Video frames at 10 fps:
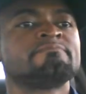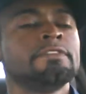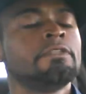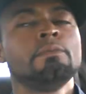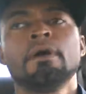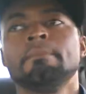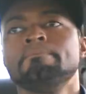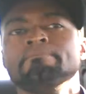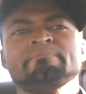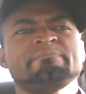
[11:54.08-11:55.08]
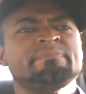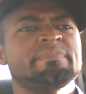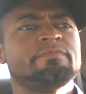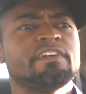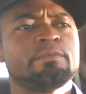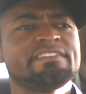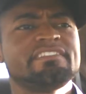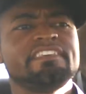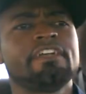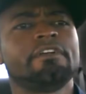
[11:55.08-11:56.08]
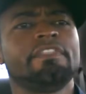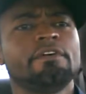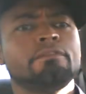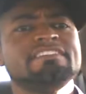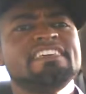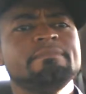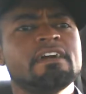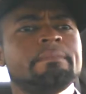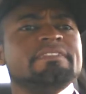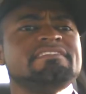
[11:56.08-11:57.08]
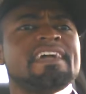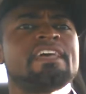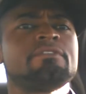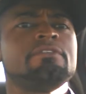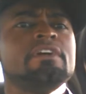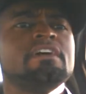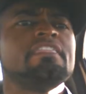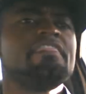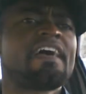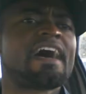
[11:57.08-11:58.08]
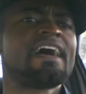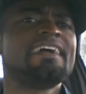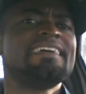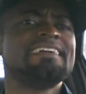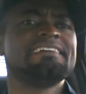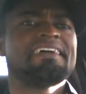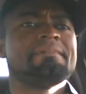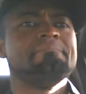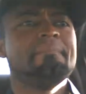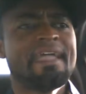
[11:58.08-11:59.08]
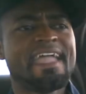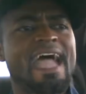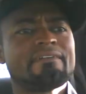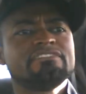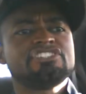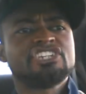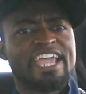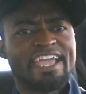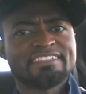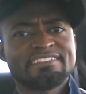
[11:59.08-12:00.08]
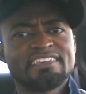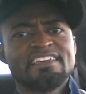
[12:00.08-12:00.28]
The only one. For the rest of the year, the only team coming to Seattle that may have a chance